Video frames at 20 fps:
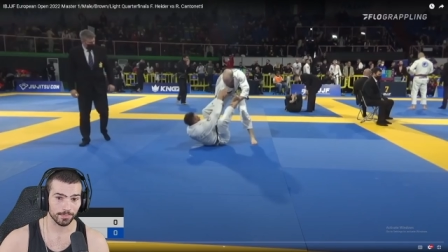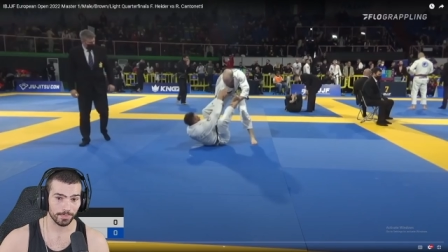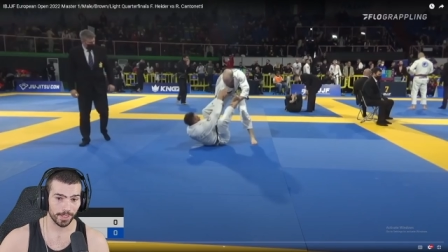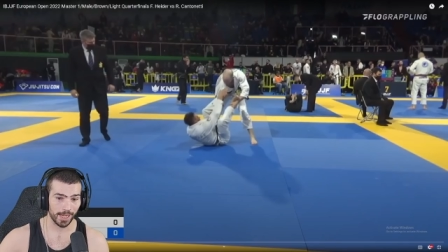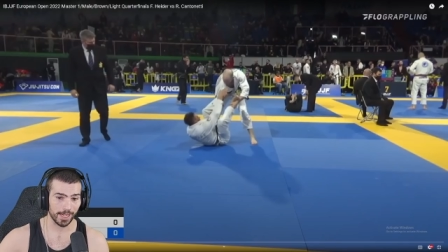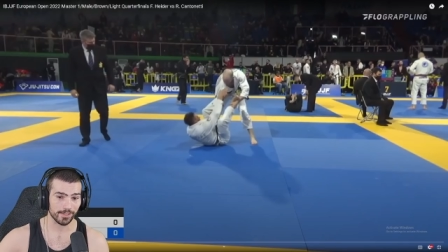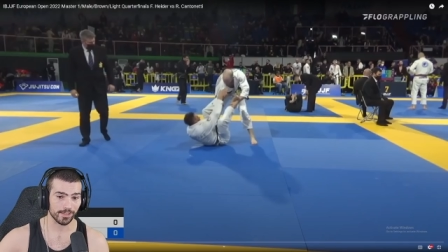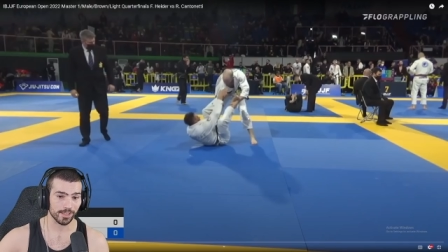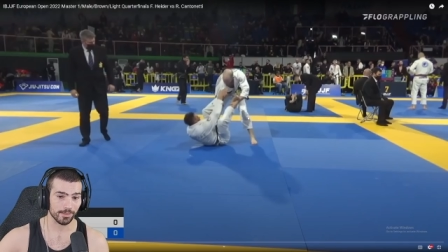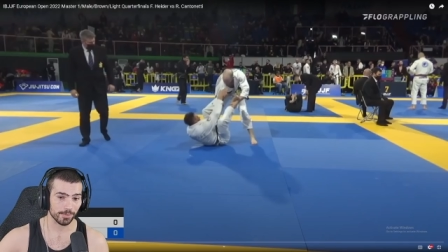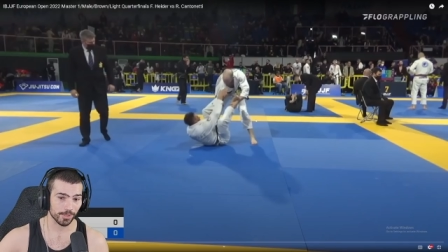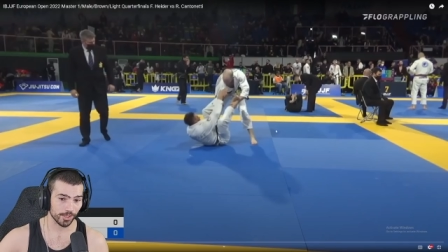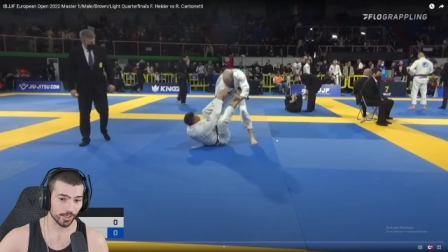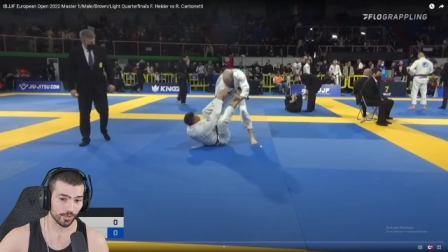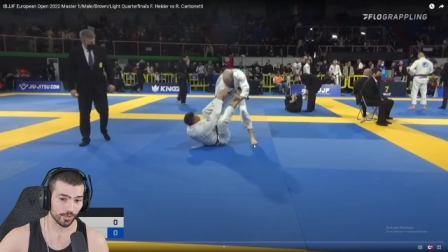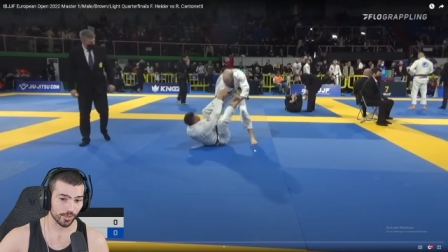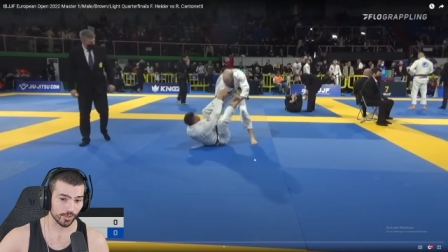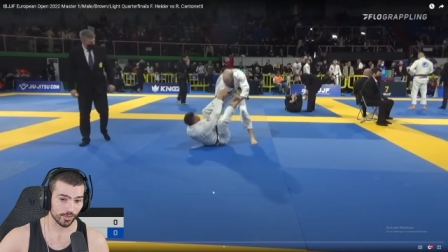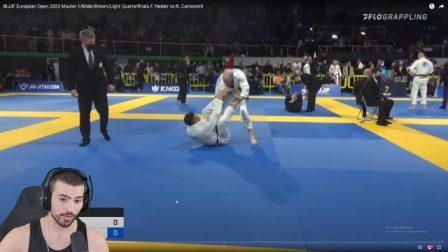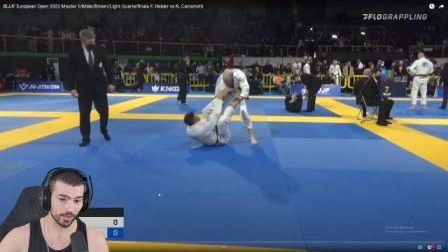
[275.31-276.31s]
passing
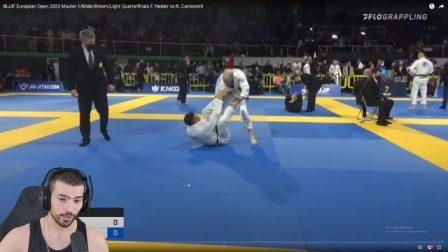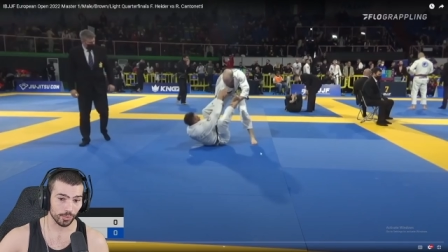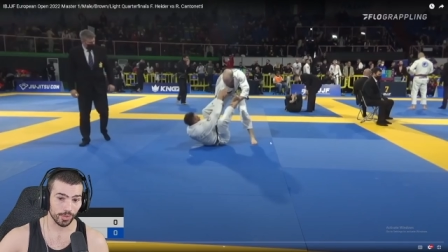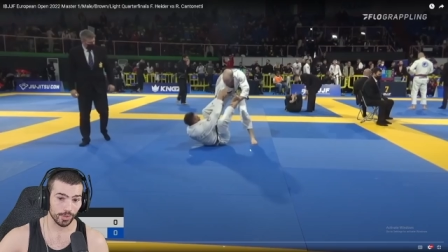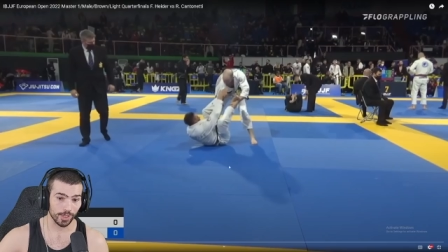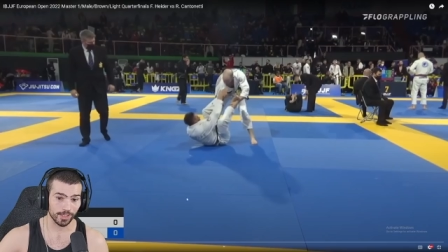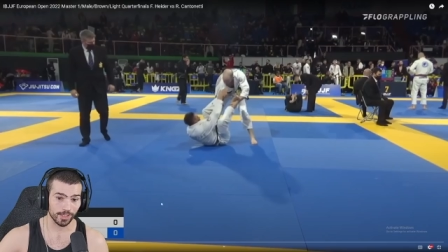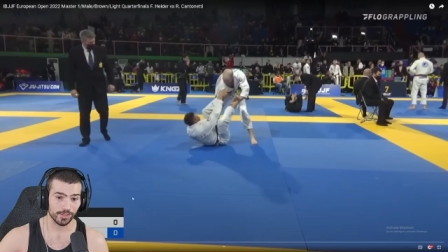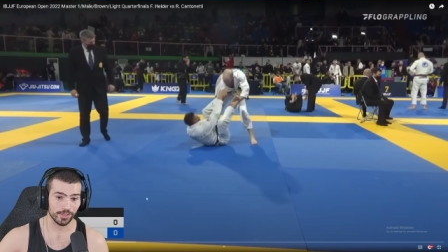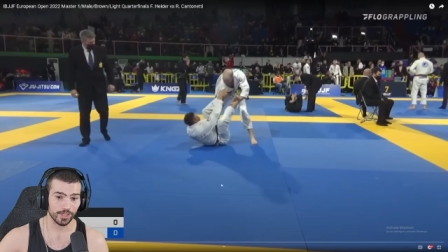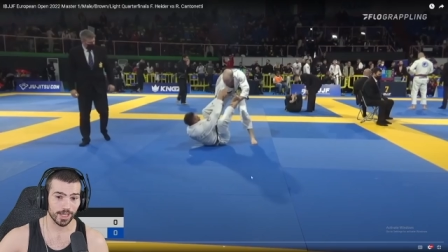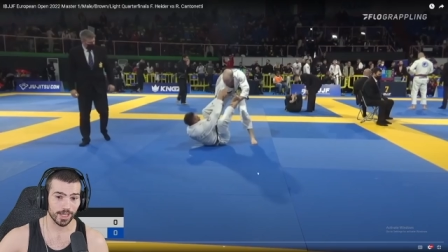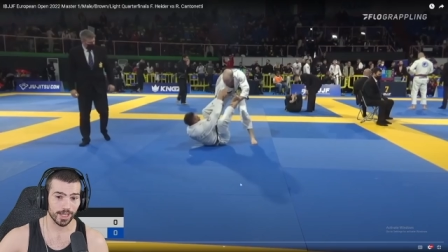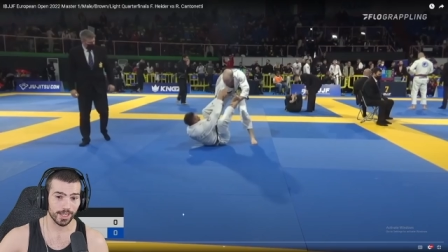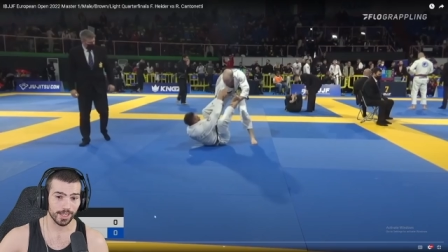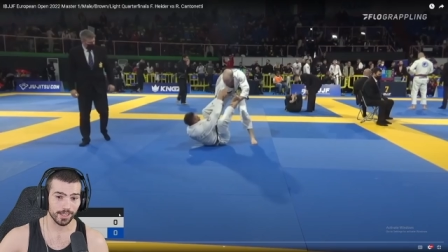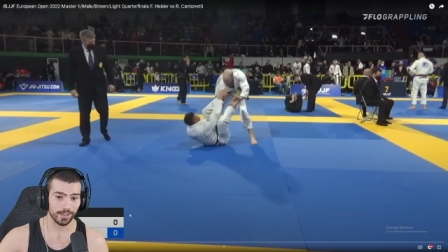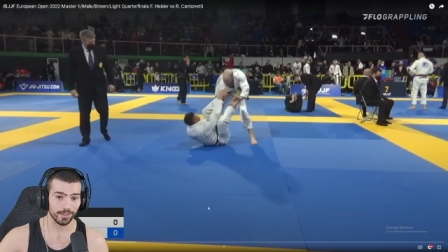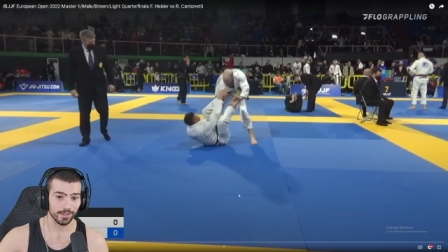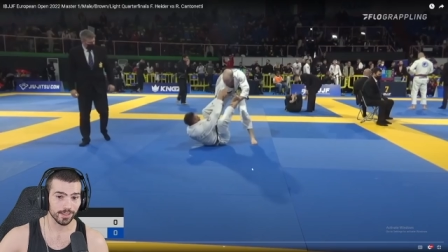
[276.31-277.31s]
positions to this
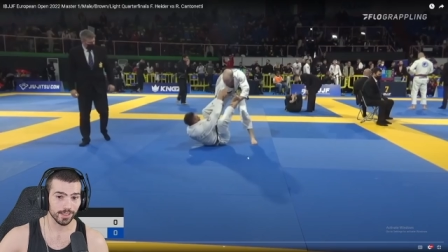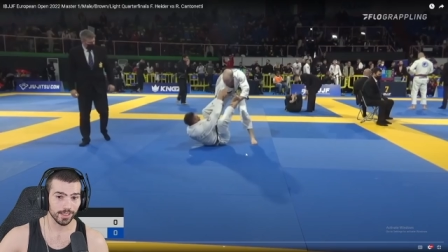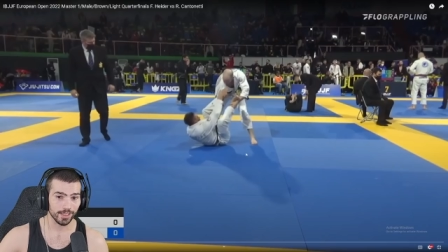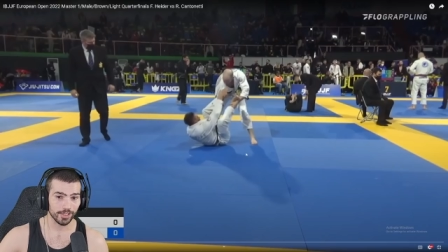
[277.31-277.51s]
side.